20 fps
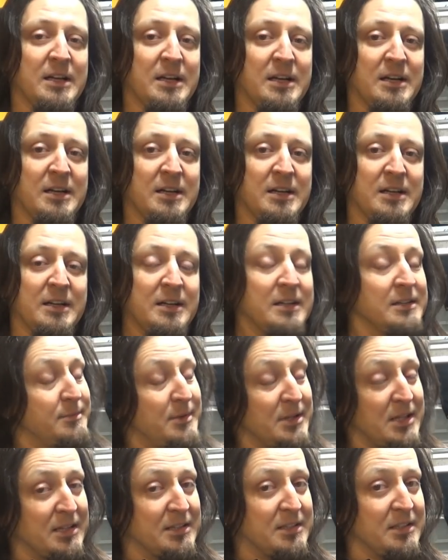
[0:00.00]

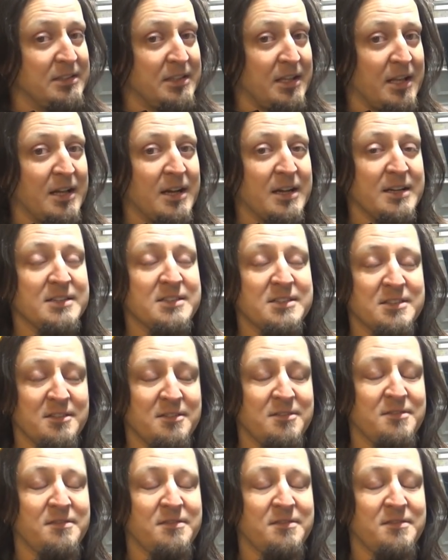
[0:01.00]
But until then, guys,